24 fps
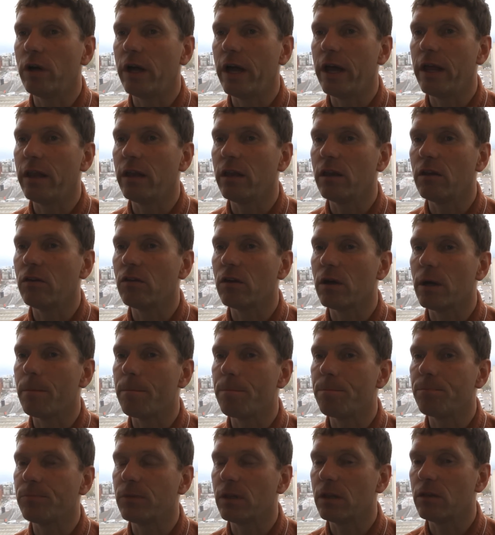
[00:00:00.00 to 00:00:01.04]
And
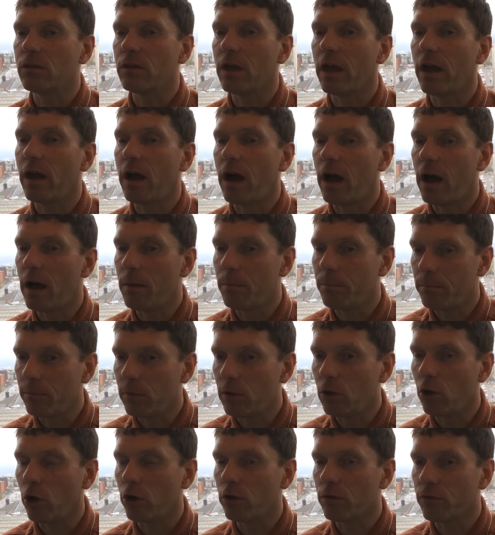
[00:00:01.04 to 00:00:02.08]
there are a
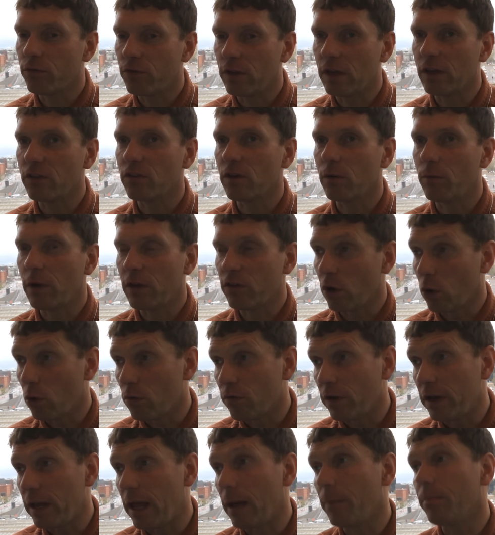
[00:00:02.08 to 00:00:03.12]
lot of things where they
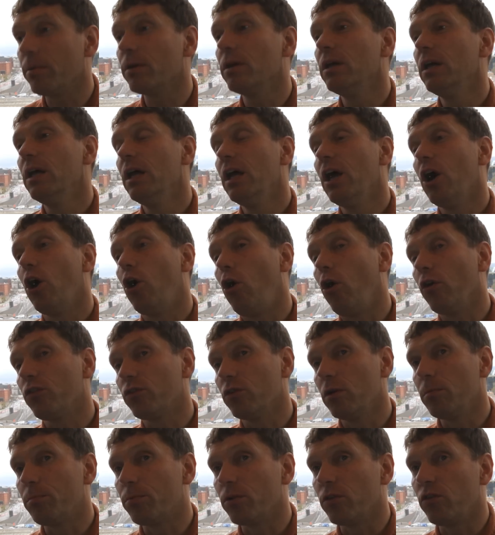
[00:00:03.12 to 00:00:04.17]
overlap,
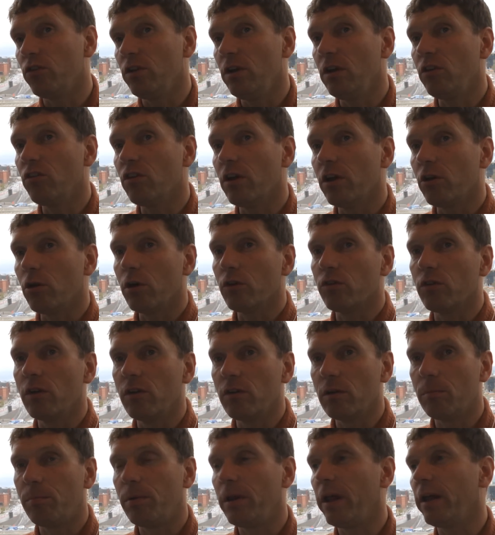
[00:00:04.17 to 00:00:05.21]
also in procedure and also in
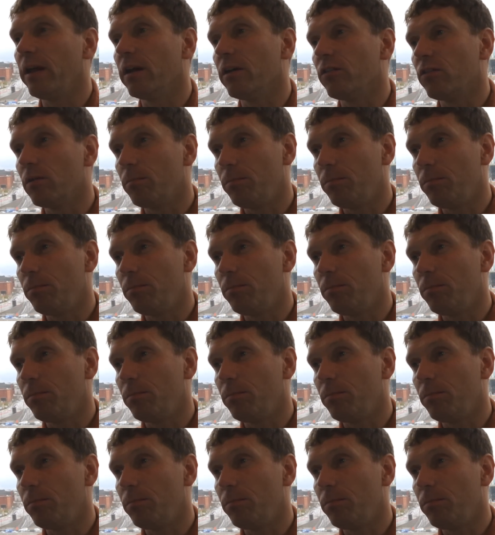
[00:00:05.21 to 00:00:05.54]
the players.